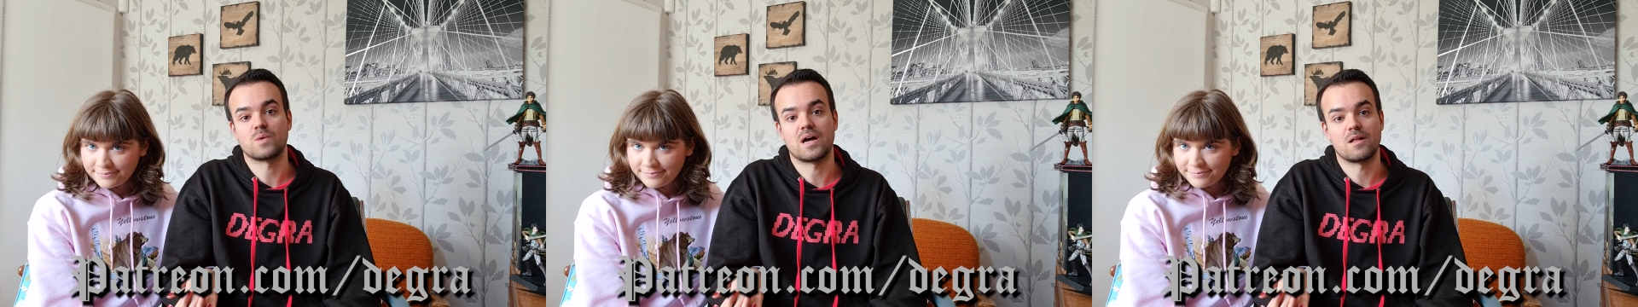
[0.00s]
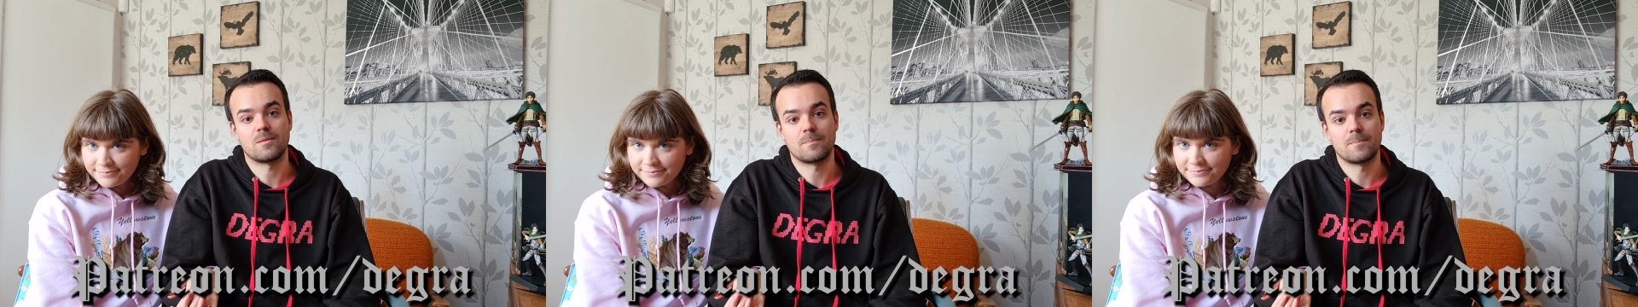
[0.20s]

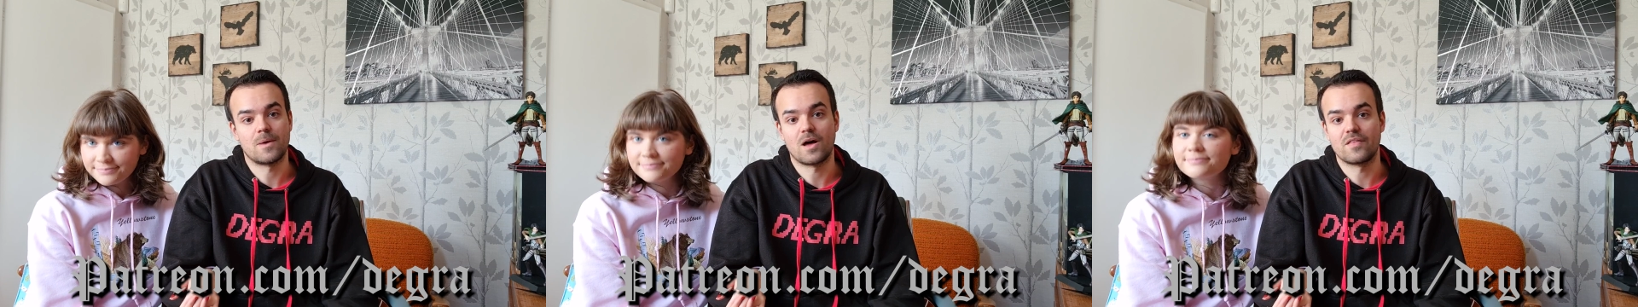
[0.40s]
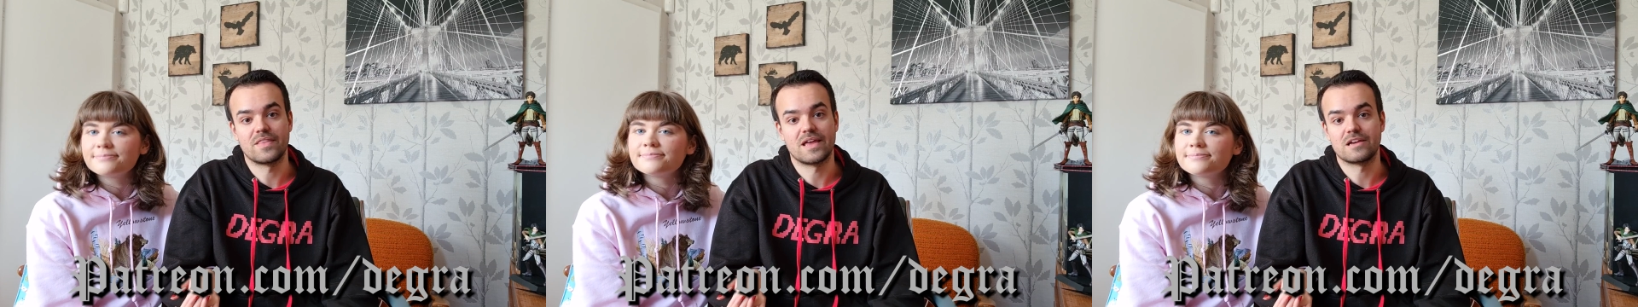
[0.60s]
Speaker 1: well
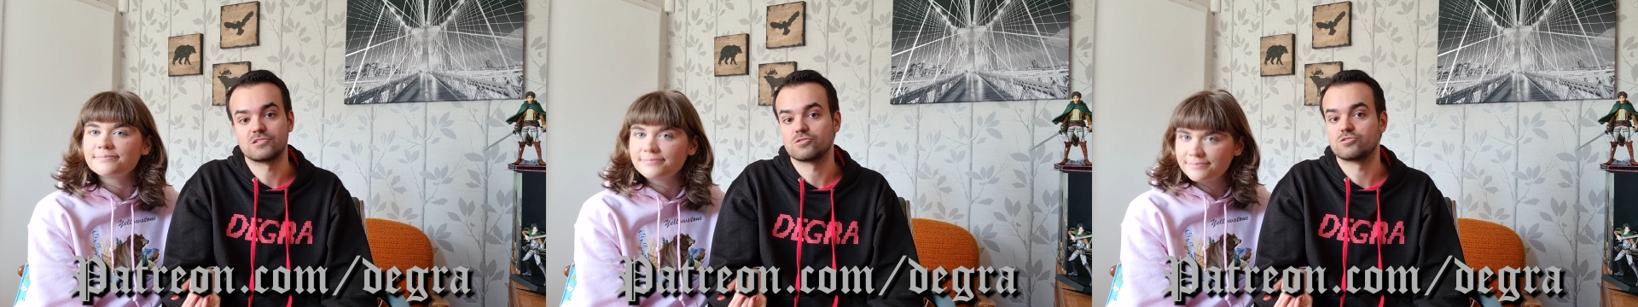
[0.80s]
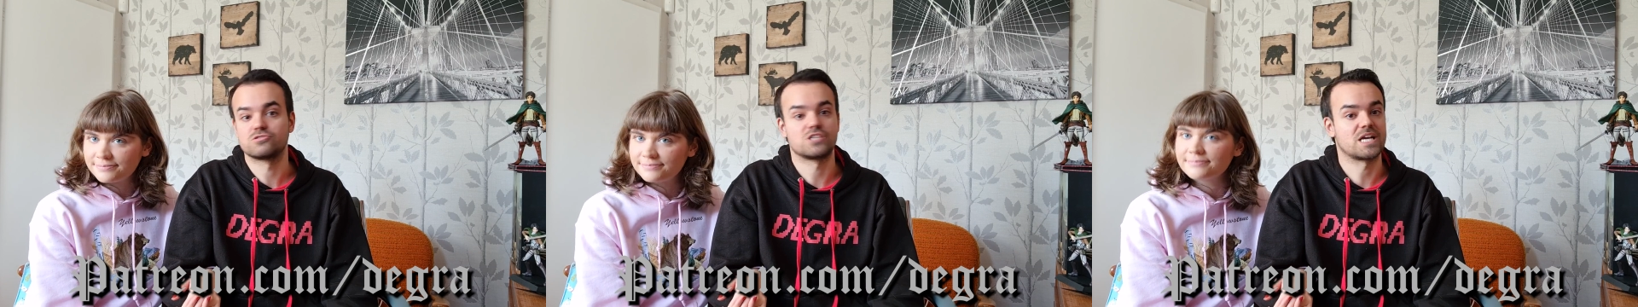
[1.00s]
on
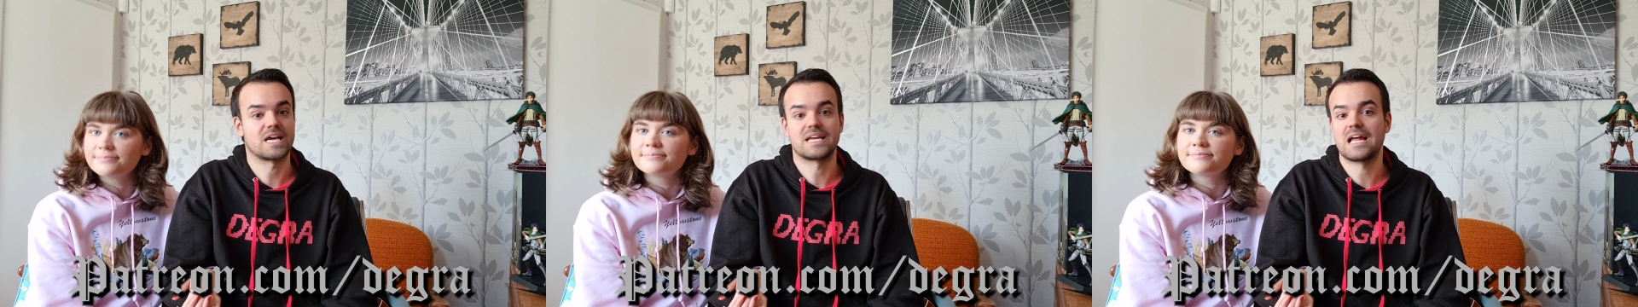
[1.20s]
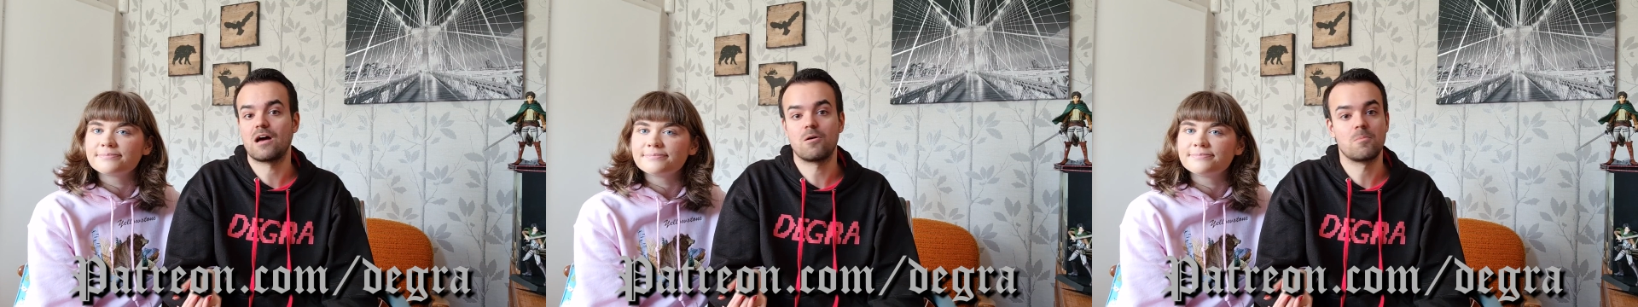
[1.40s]
this. Check
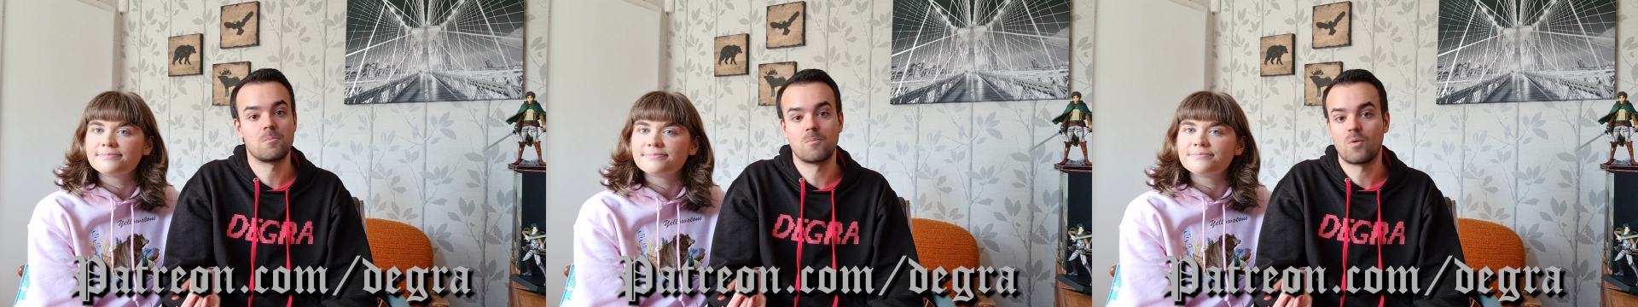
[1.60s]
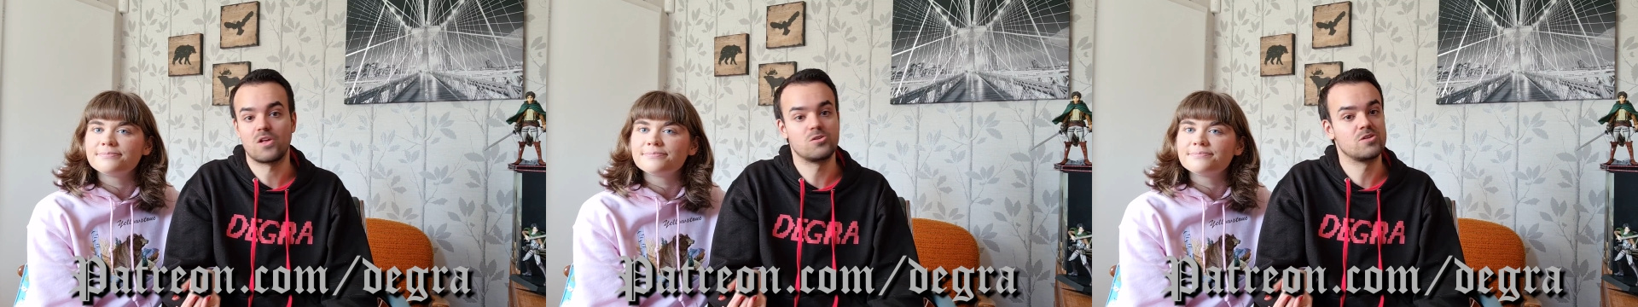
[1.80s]
it out
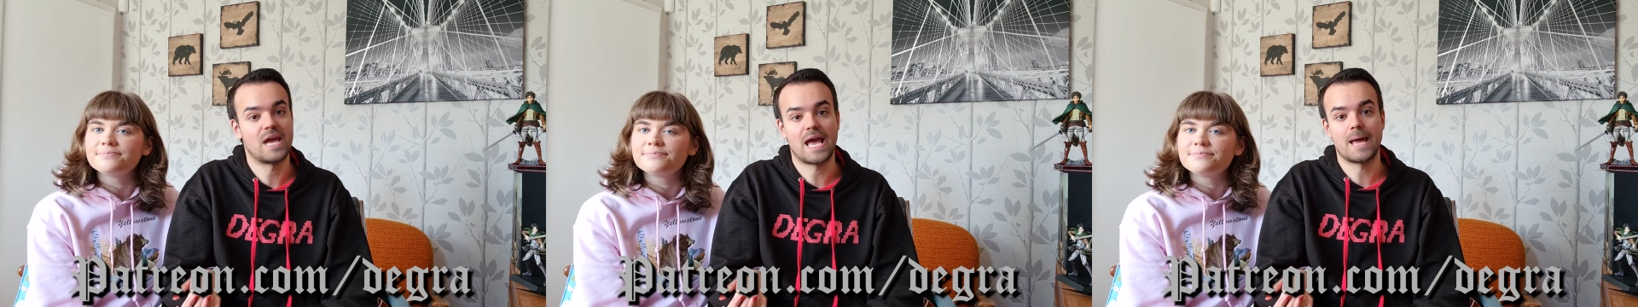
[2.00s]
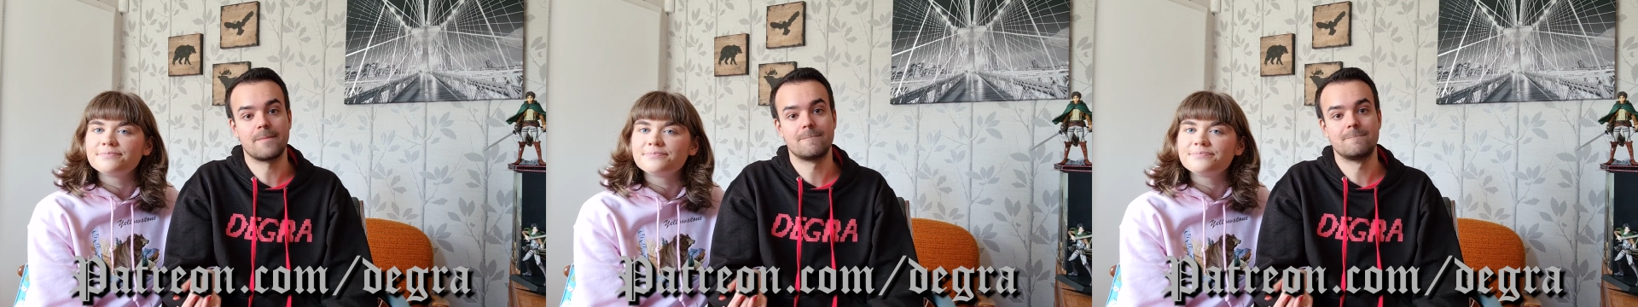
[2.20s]
while you
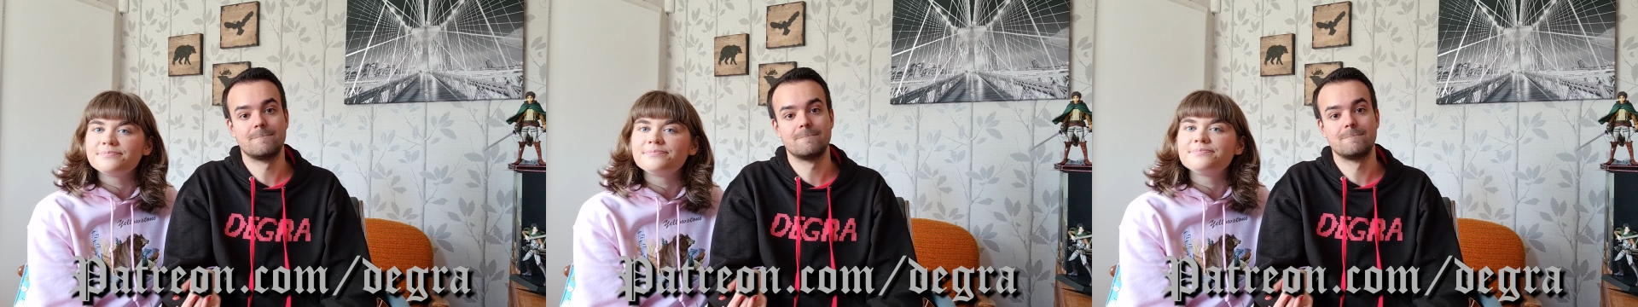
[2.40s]
can.